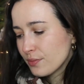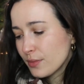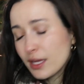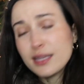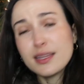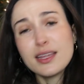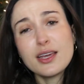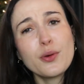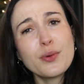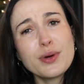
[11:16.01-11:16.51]

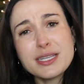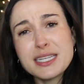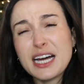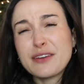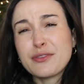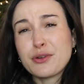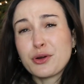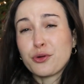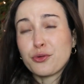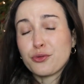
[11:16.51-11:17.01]
And they always
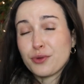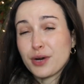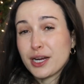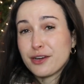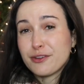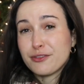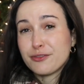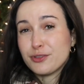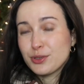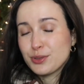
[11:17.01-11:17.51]
have a
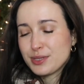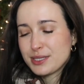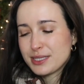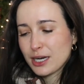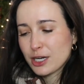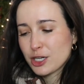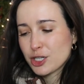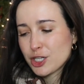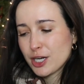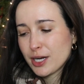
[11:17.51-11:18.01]
great food
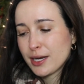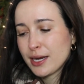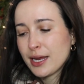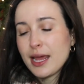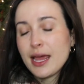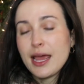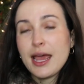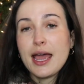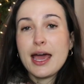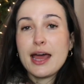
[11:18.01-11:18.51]
section.
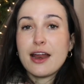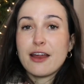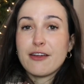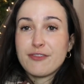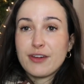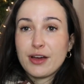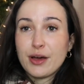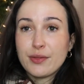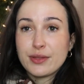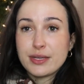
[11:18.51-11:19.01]
And I
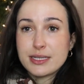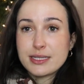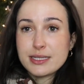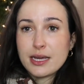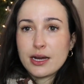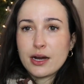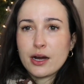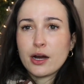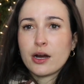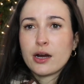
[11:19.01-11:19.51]
found these
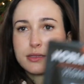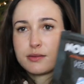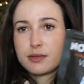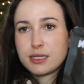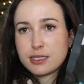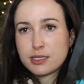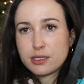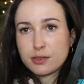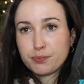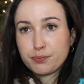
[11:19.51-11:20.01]
there.
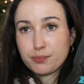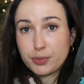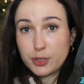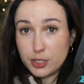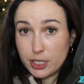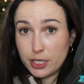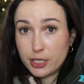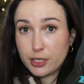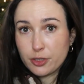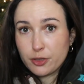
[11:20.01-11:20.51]
This
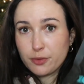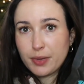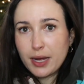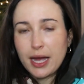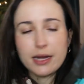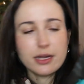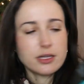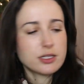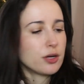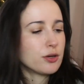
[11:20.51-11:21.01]
particular
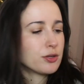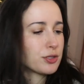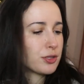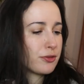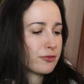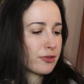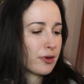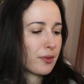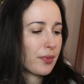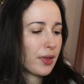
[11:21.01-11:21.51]
bag is also
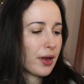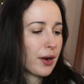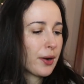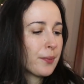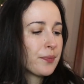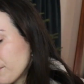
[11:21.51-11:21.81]
from there.